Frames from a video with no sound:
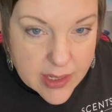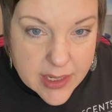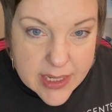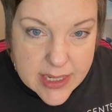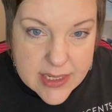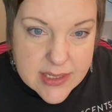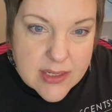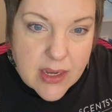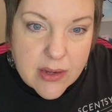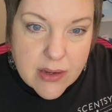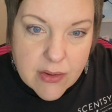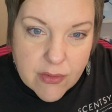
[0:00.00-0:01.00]
is
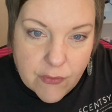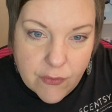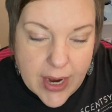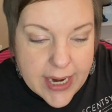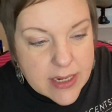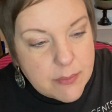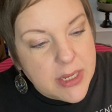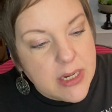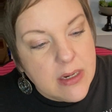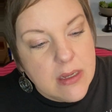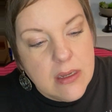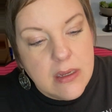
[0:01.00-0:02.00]

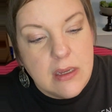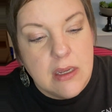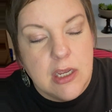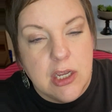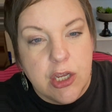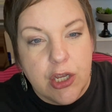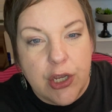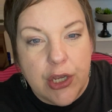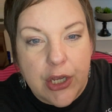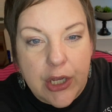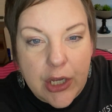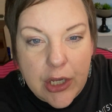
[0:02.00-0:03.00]
Vitamin
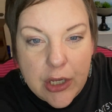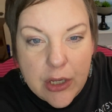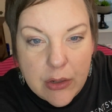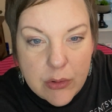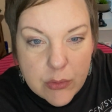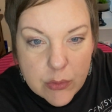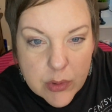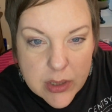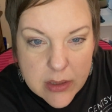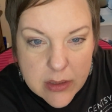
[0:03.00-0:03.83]
U